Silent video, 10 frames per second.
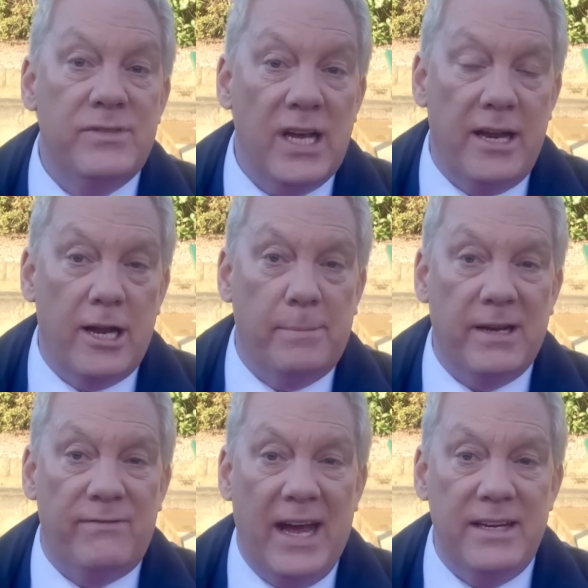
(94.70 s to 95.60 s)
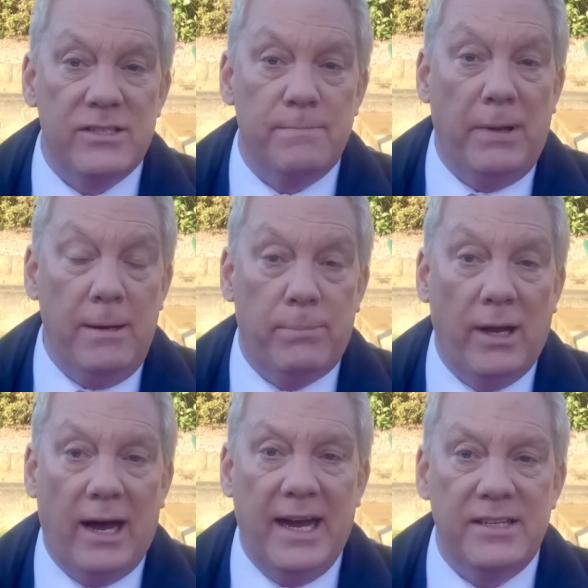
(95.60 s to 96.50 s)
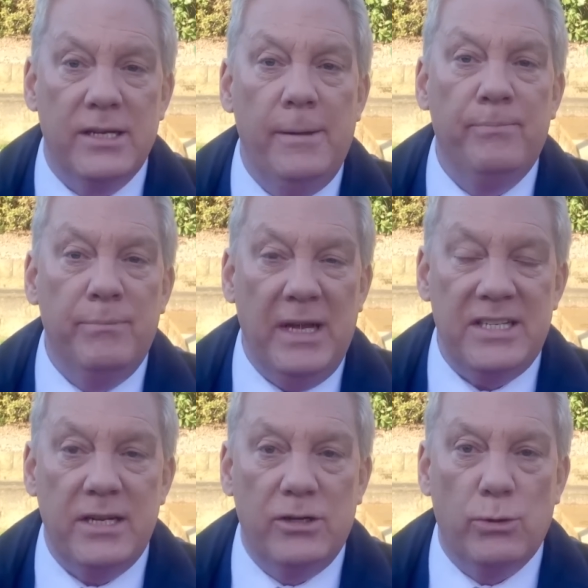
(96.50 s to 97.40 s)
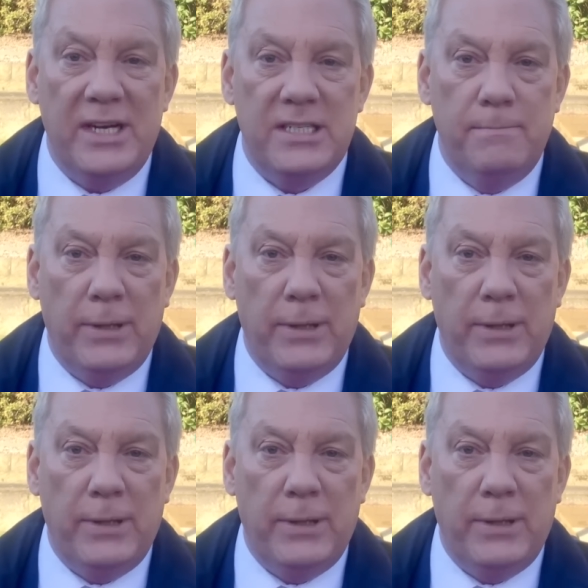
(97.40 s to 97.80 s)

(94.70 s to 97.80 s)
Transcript: turning up at events, being polite, meeting and greeting